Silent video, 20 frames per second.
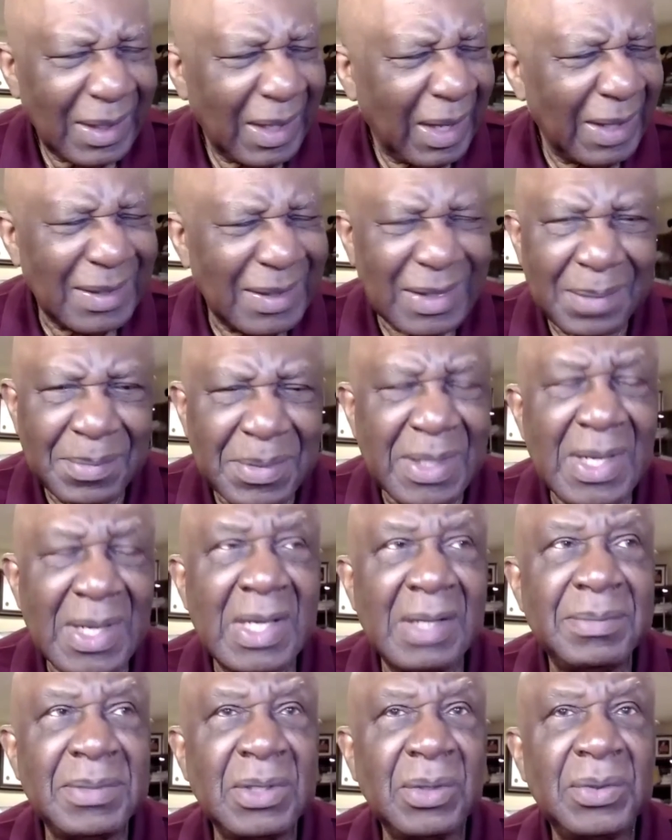And
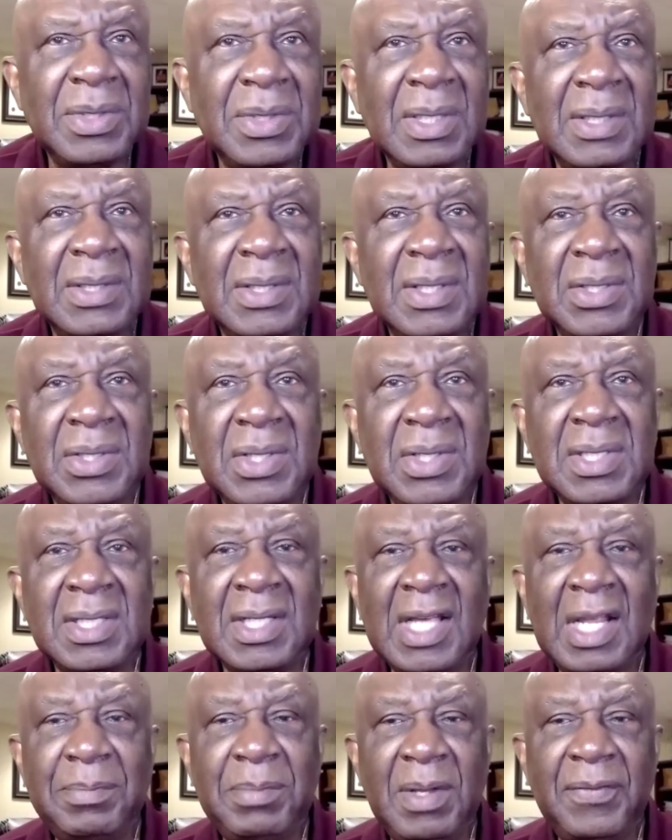sometimes those
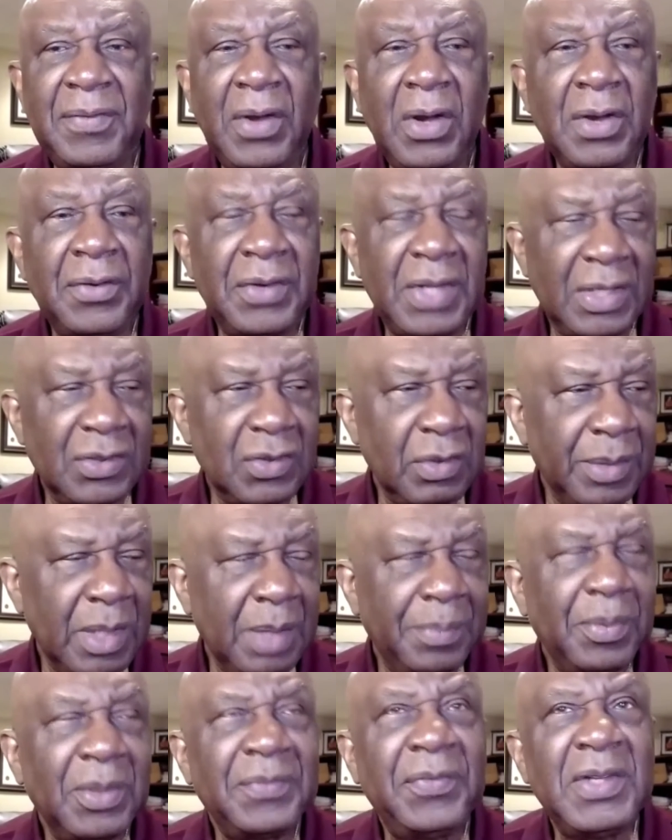decisions can be very
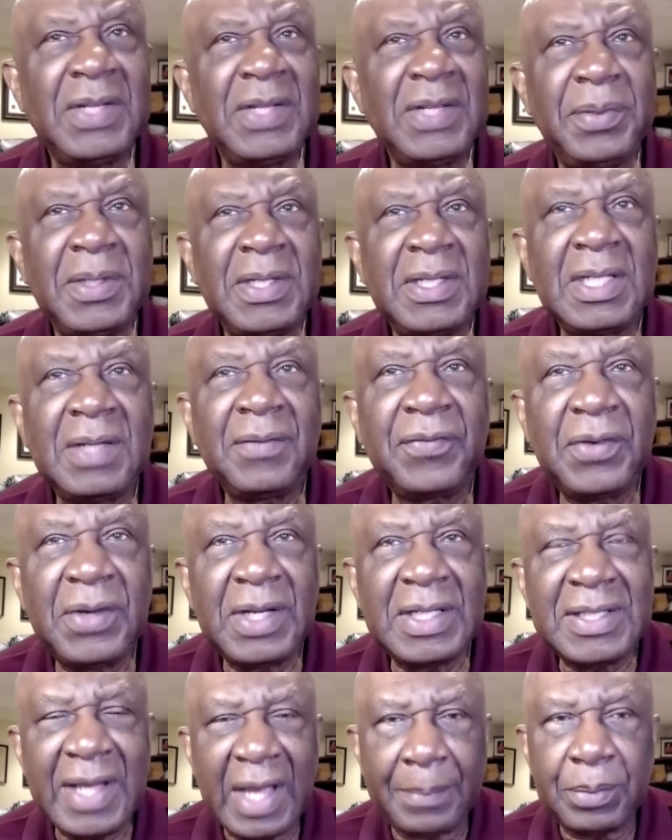detrimental. For
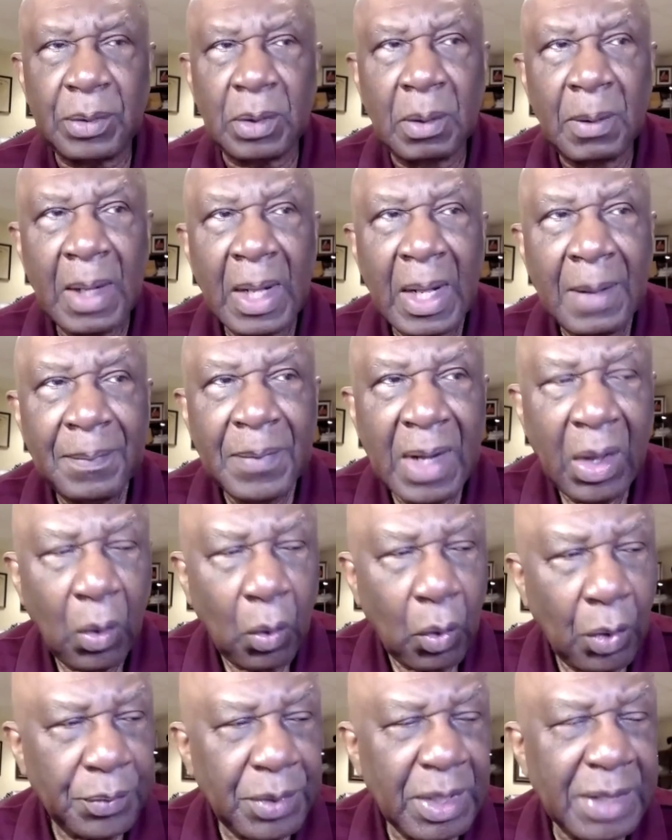example,
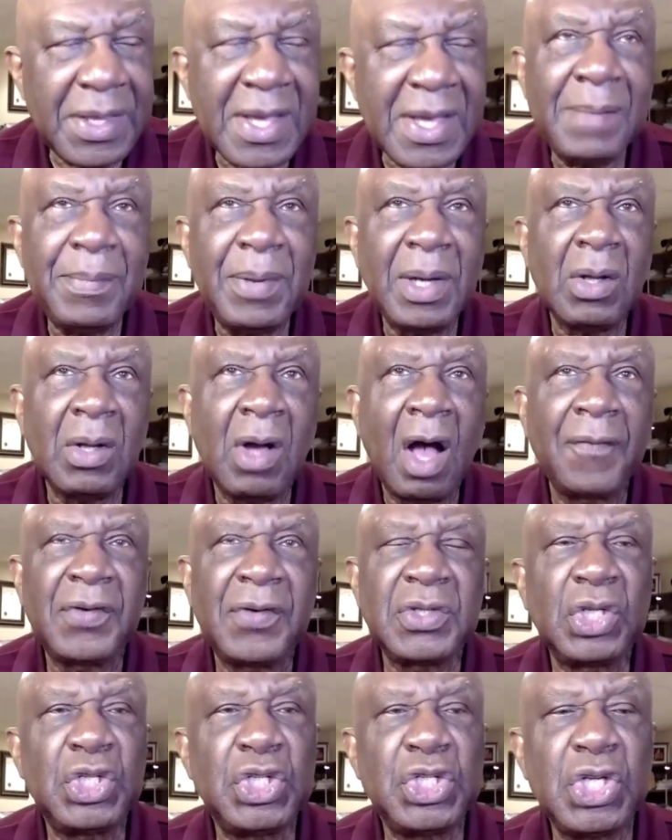when we think about
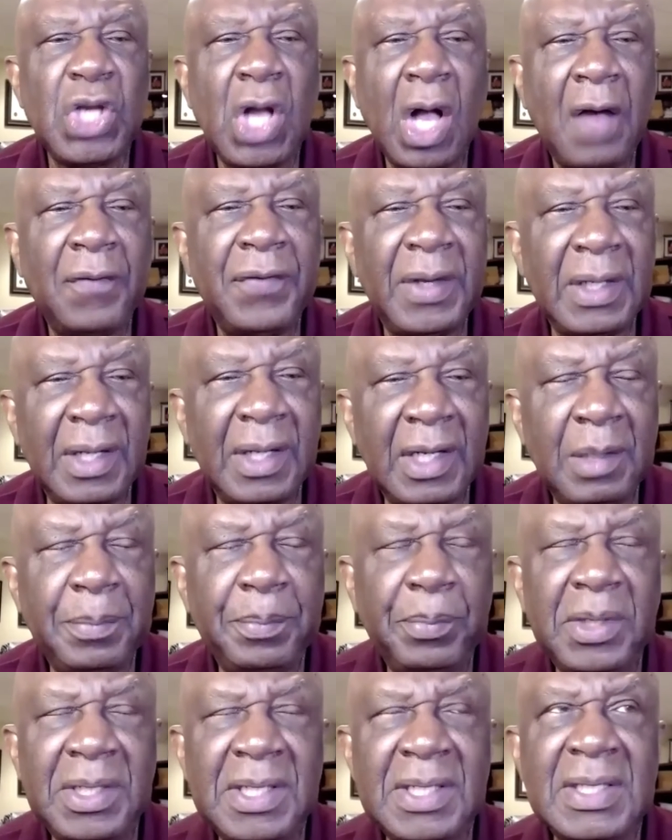Officer Chauvin and he
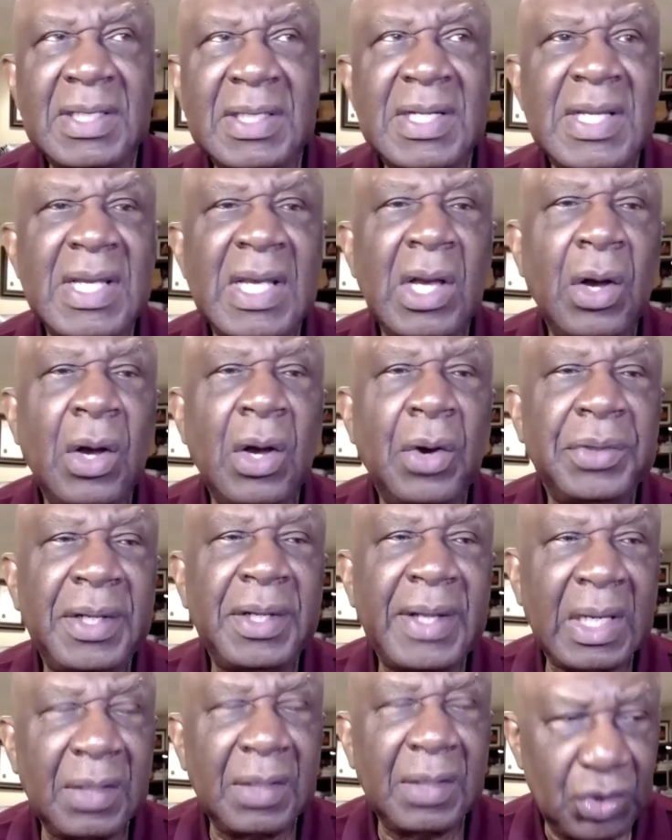put his knee on the
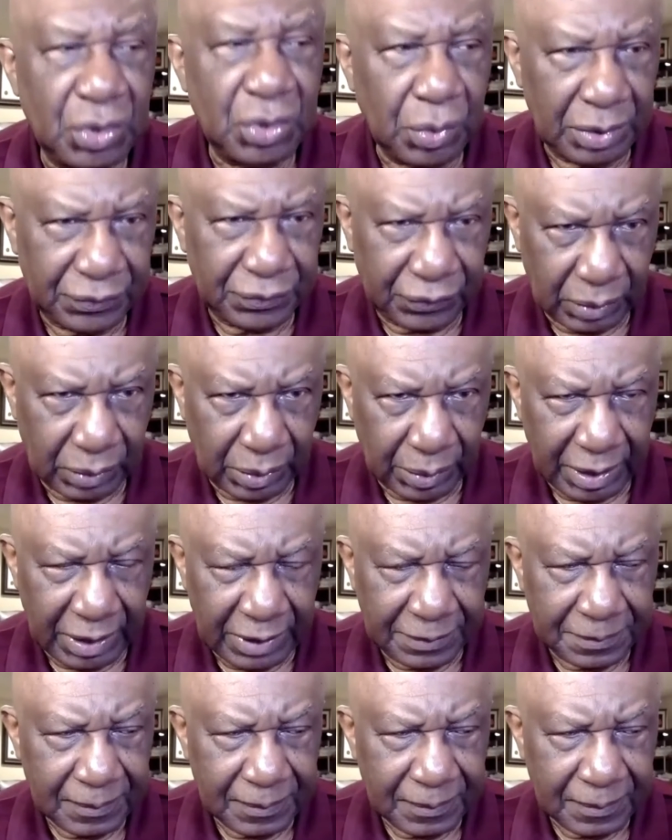neck of George Floyd,